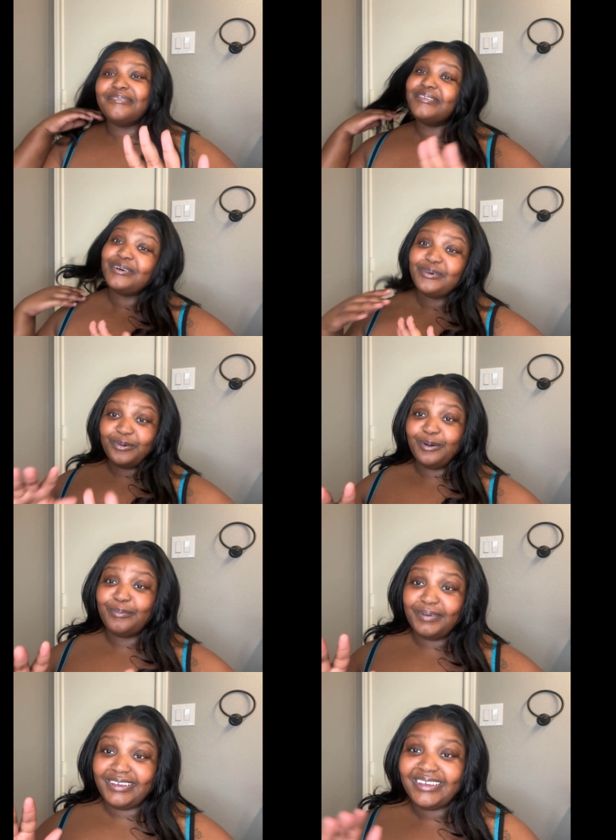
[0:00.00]
Don't
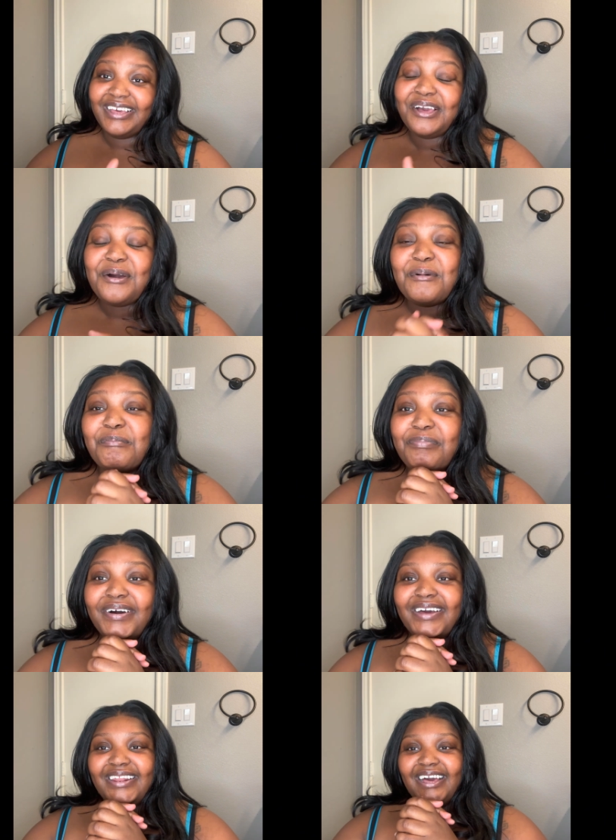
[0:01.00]
quote me.
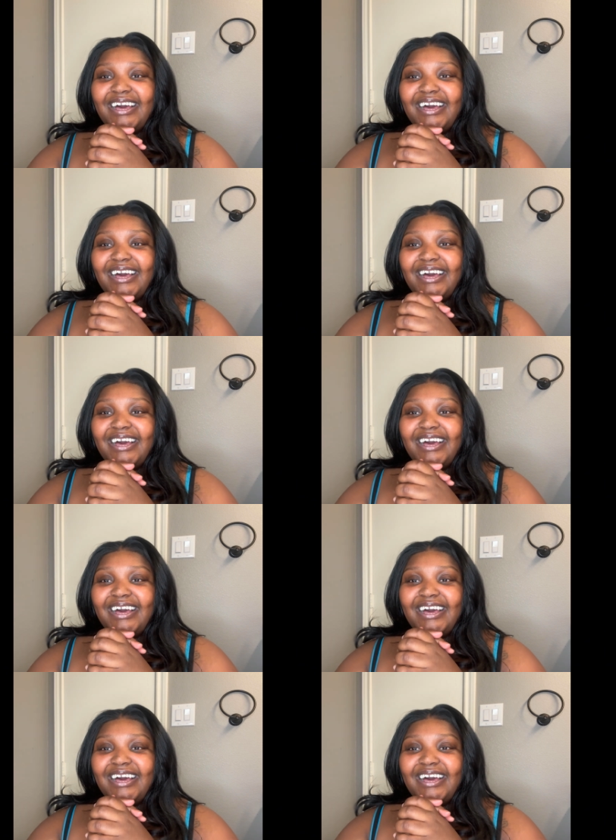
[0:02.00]
But